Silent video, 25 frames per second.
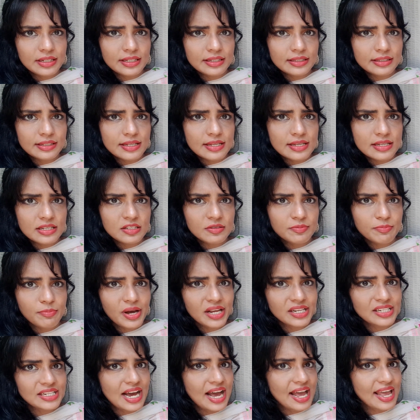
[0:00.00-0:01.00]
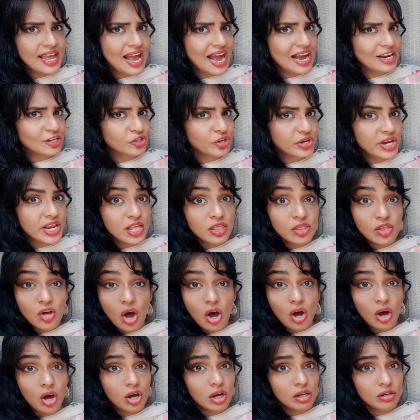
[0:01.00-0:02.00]
in this, but I actually
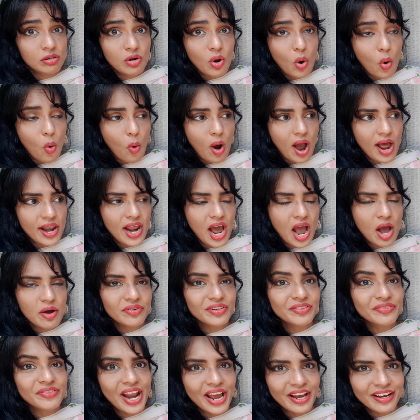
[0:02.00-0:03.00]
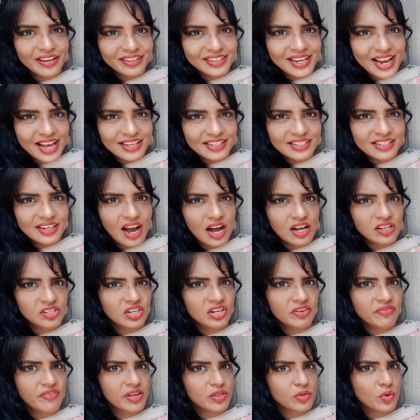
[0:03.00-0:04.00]
saw no one. I would have recognized
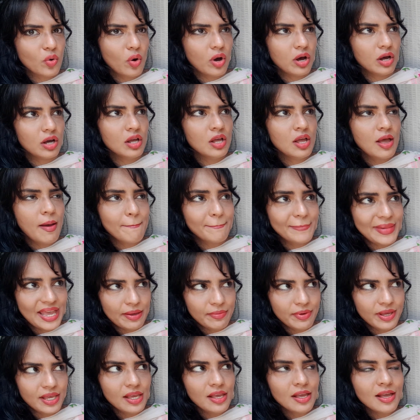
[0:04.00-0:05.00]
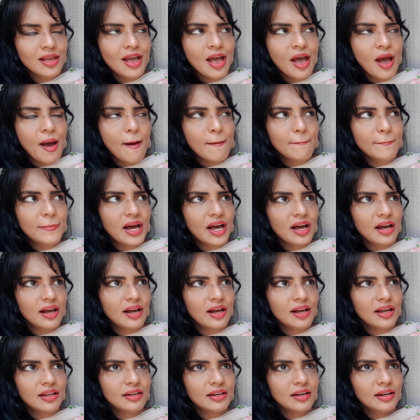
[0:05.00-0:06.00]
Kajol if I saw her, maybe,
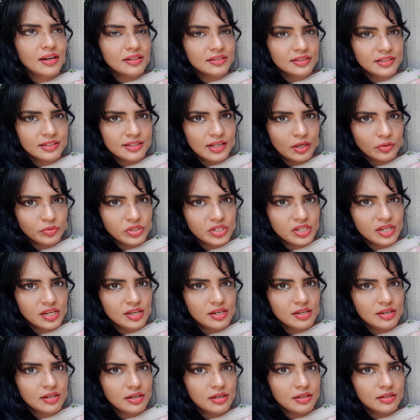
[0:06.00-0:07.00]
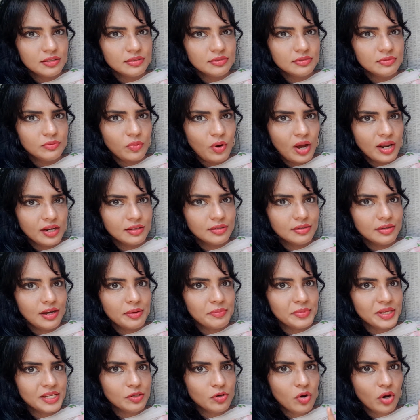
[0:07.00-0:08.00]
but the South Indian one, I
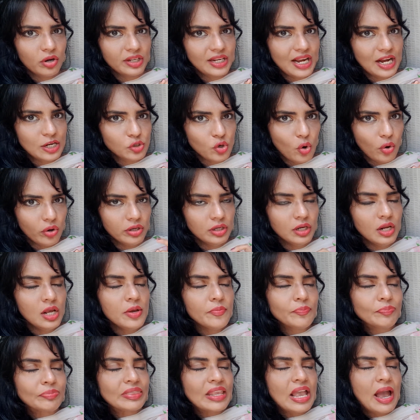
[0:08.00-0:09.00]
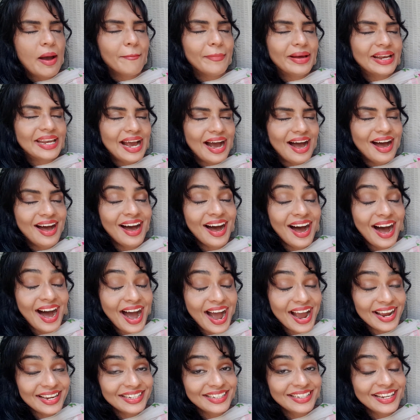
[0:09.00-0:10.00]
mean not Kajol. But yeah,
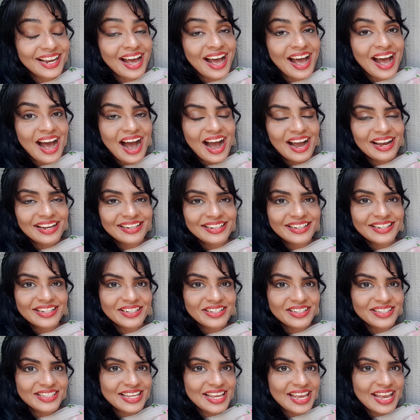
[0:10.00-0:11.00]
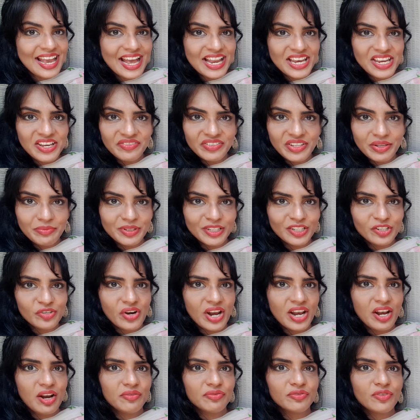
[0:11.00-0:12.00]
I didn't see any of them in the
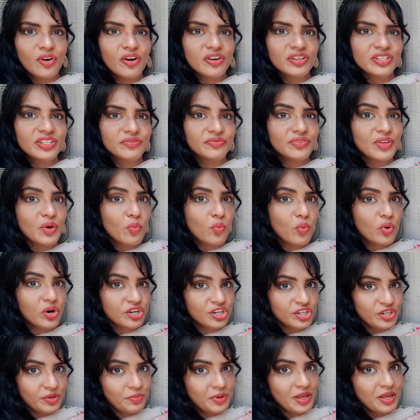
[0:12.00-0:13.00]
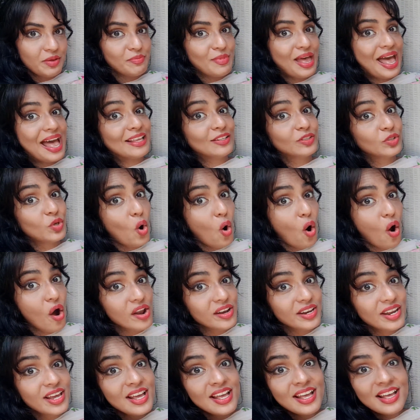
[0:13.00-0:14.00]
trailer. Of course, if they worship him as
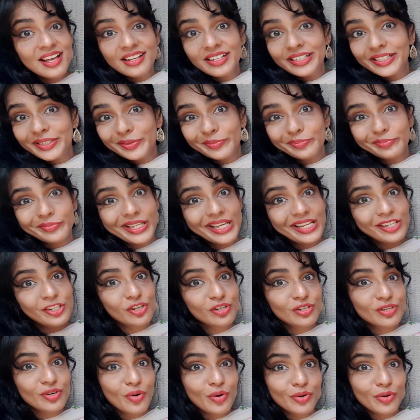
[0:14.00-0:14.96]
God, it just